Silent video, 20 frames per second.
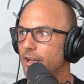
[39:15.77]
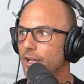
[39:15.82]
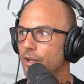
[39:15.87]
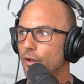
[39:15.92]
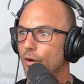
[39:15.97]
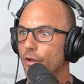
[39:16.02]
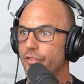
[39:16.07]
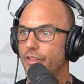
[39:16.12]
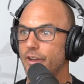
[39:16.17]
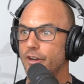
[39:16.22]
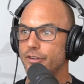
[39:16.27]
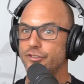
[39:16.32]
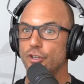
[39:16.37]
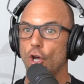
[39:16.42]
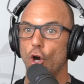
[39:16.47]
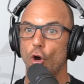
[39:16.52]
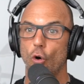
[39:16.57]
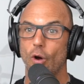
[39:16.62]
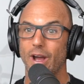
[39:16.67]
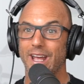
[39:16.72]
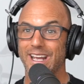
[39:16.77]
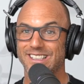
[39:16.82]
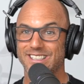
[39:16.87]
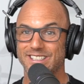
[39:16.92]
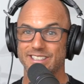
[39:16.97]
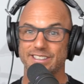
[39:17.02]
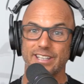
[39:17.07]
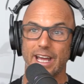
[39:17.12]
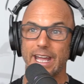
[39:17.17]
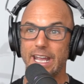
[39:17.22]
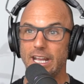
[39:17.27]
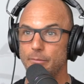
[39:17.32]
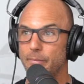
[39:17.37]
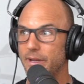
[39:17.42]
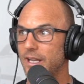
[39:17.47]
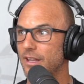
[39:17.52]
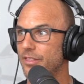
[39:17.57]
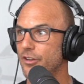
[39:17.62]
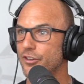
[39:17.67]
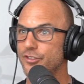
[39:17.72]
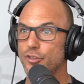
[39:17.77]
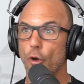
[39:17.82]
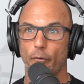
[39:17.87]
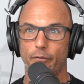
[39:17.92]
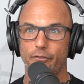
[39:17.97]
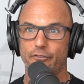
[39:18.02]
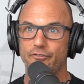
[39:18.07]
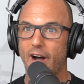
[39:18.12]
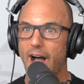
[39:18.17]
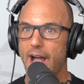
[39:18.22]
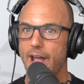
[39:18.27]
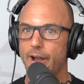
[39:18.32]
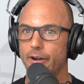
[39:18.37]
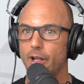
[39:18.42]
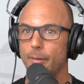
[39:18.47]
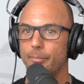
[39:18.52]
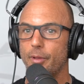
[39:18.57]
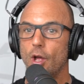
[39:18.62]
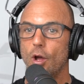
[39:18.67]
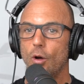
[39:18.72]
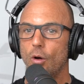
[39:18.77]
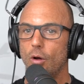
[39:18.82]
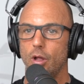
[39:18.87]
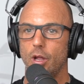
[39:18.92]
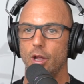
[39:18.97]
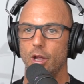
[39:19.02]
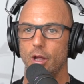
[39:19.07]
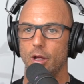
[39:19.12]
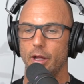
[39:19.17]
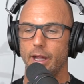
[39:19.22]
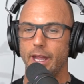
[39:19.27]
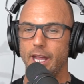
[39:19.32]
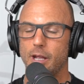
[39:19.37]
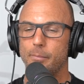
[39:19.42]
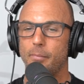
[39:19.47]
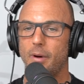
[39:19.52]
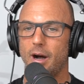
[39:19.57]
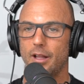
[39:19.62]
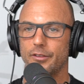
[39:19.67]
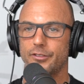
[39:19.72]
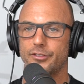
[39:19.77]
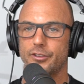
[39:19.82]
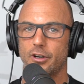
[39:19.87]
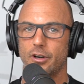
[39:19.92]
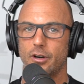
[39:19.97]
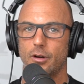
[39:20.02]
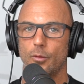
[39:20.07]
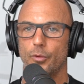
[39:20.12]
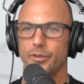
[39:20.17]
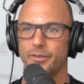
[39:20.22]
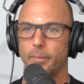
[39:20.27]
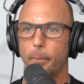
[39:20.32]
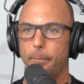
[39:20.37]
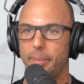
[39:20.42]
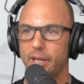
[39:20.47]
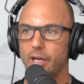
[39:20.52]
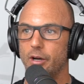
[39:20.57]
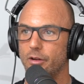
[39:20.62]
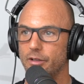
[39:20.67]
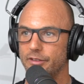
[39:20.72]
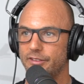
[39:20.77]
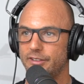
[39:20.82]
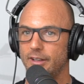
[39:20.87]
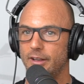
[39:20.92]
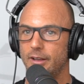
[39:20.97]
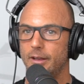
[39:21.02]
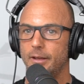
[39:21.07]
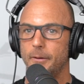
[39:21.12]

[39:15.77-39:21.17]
You know, there's no excitement. There's no fired up. InkMonstr was built.